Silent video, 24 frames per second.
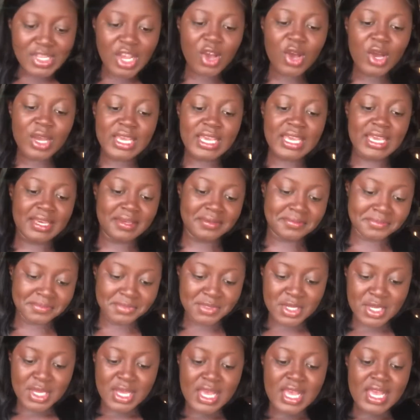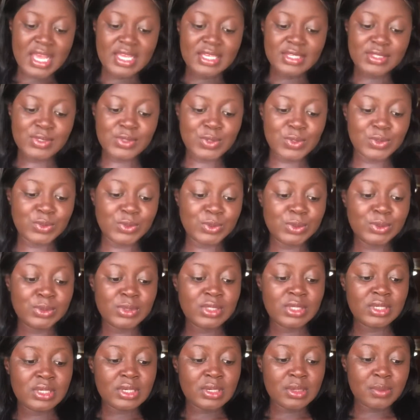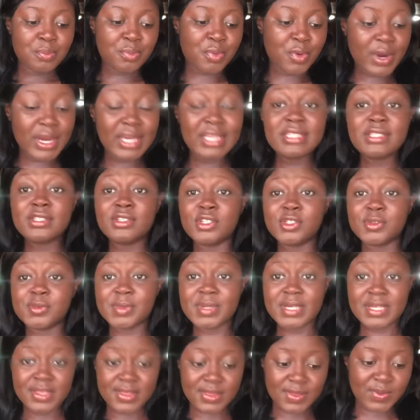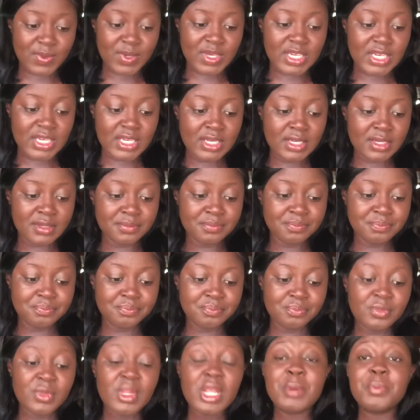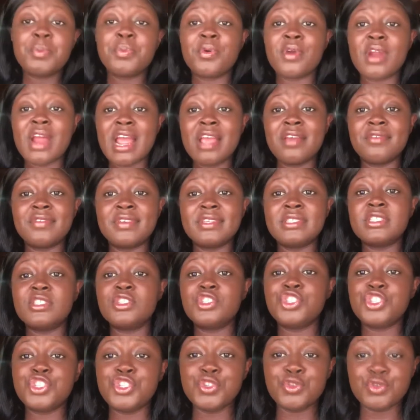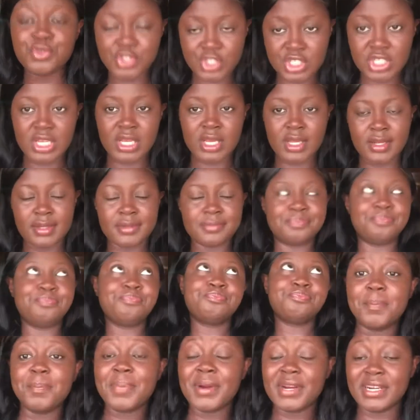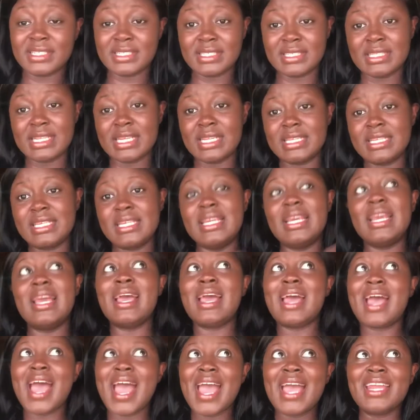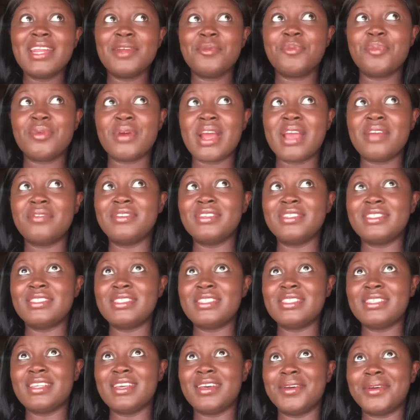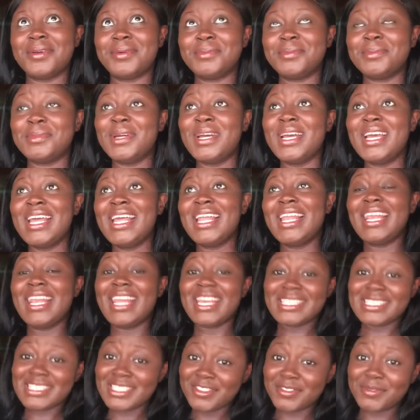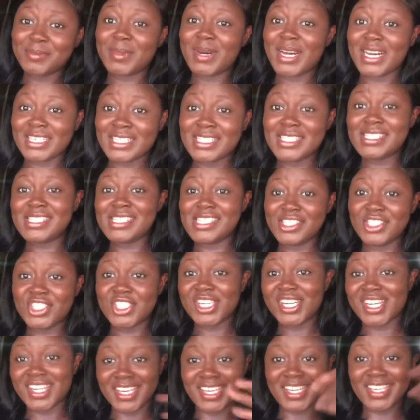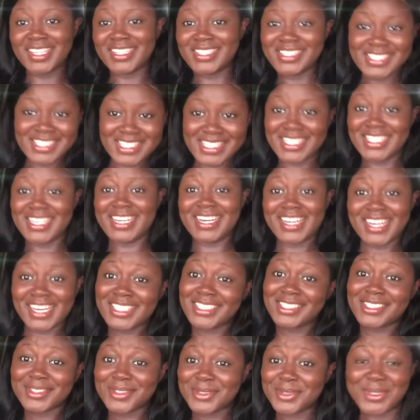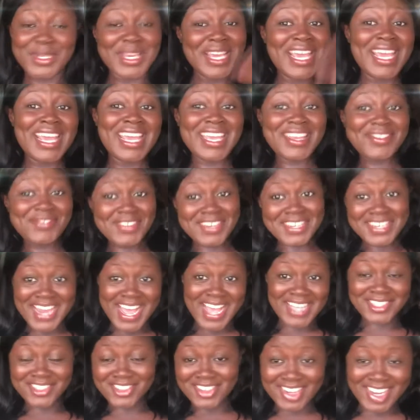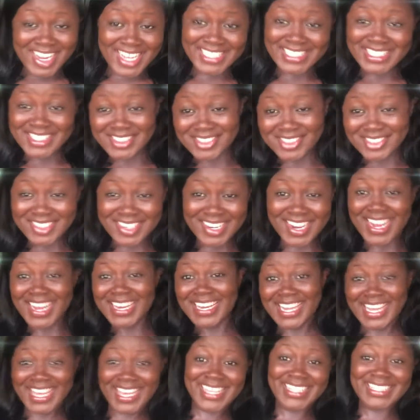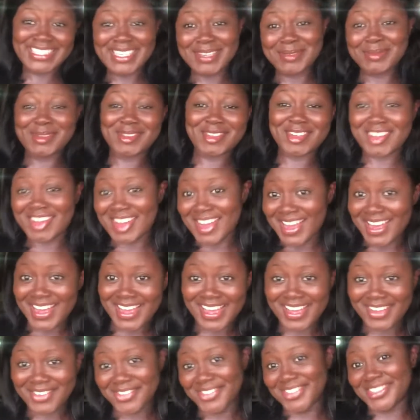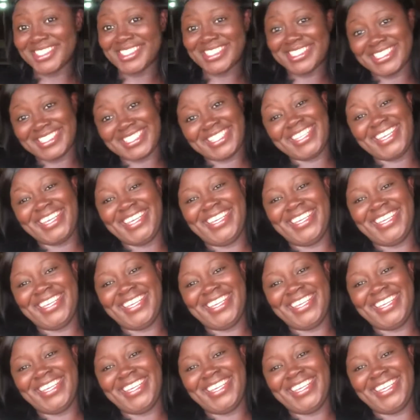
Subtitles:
Okay. So point number 3, private tuition. Personally, I had a private elective math teacher in senior high school. Even that class, still the exam scribe was